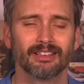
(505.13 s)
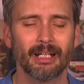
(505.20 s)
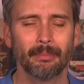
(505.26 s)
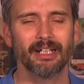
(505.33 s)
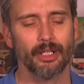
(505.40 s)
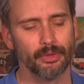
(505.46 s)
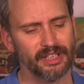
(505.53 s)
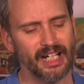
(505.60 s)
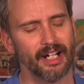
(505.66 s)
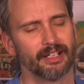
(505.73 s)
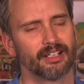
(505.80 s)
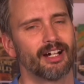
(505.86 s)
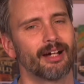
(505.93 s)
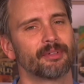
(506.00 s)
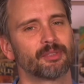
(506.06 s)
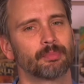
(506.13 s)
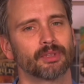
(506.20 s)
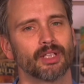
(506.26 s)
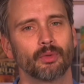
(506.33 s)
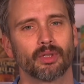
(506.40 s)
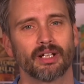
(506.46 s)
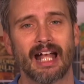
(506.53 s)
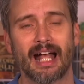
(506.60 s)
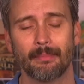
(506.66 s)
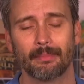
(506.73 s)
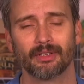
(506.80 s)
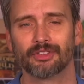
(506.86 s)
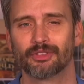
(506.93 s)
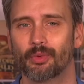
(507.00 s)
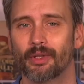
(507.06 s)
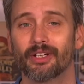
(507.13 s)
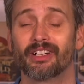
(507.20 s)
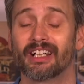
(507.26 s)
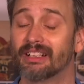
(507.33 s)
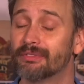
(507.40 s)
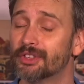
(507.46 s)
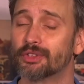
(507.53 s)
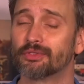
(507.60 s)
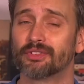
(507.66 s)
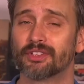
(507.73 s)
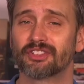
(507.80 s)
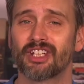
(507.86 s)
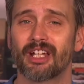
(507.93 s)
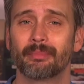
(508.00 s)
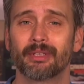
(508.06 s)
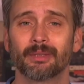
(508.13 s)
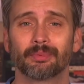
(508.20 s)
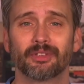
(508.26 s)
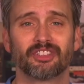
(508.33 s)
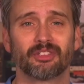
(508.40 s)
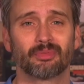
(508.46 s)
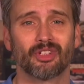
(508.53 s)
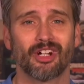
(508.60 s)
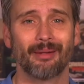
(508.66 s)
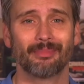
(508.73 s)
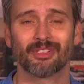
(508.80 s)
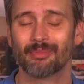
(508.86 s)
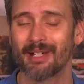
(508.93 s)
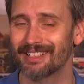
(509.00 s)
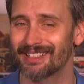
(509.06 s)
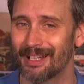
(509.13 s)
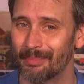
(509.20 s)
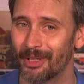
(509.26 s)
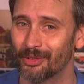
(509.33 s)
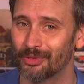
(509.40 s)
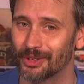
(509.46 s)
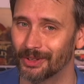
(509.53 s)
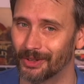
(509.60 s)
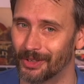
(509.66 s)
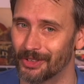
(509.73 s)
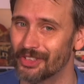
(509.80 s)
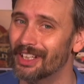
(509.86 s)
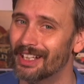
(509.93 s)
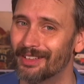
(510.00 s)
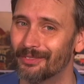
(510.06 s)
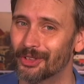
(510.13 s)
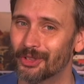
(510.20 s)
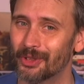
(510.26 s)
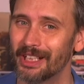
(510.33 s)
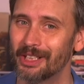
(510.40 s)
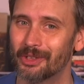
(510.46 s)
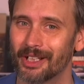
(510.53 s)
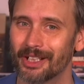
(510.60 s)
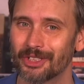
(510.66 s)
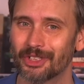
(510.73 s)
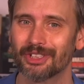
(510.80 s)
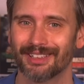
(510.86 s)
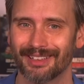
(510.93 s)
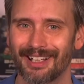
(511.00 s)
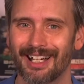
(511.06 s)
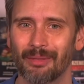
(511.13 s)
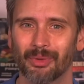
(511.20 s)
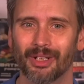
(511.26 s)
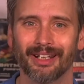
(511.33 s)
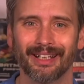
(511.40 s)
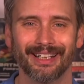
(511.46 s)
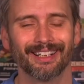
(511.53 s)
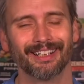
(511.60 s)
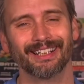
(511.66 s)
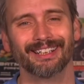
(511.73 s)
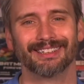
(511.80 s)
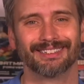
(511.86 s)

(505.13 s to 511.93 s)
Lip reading: Let me know down in the comments below or at me on Twitter. And if it's your first time here, please subscribe and smash that bell for alerts. For ScreenCrush, I'm Ryan Airy.